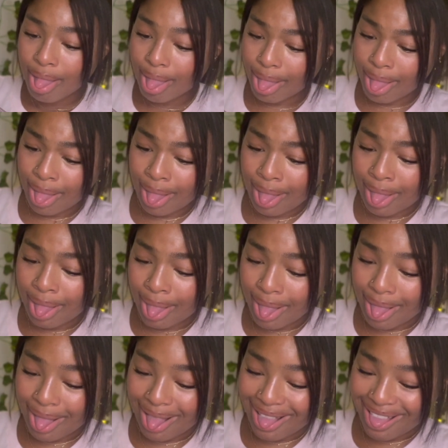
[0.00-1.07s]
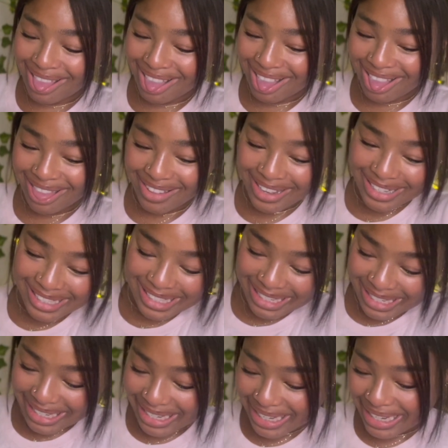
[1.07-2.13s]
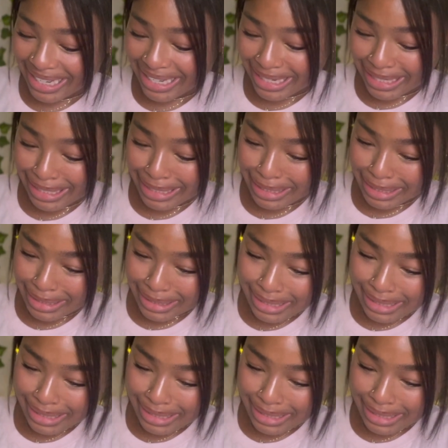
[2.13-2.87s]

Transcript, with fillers: Uh, this eats.